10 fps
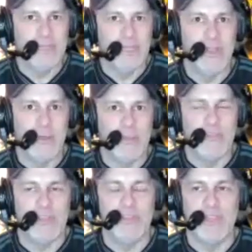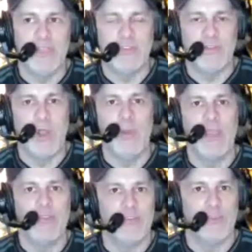you know, because I think it's
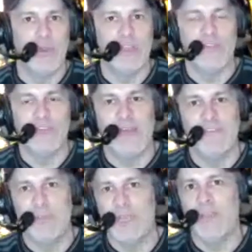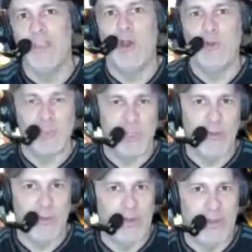growing as a sport. It doesn't have to be on the Ocho.